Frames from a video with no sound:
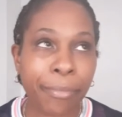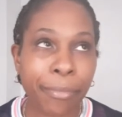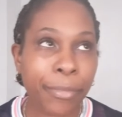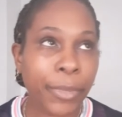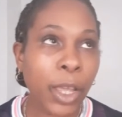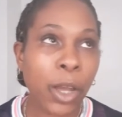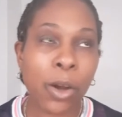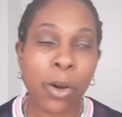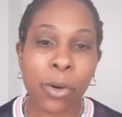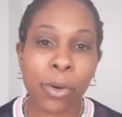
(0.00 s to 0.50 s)

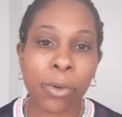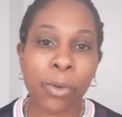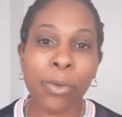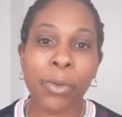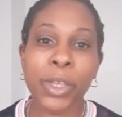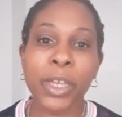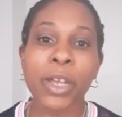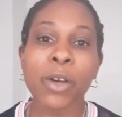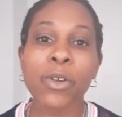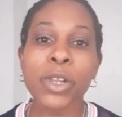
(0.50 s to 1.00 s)
No,
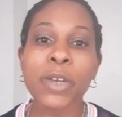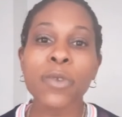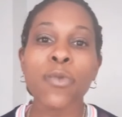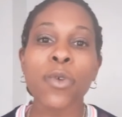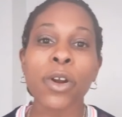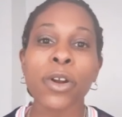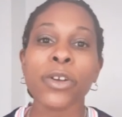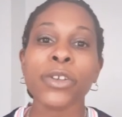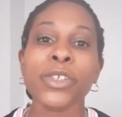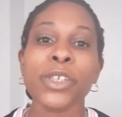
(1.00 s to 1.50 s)
it only
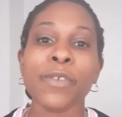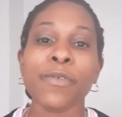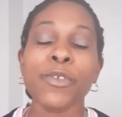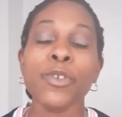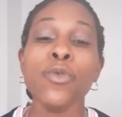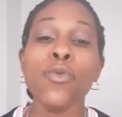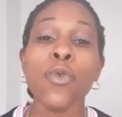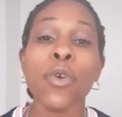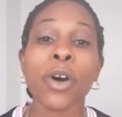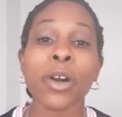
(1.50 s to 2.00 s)
works if
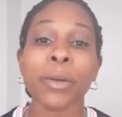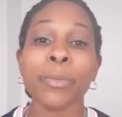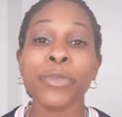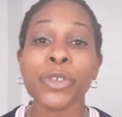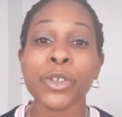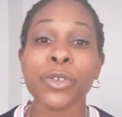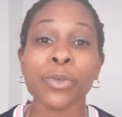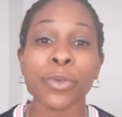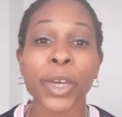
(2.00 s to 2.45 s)
you want them to.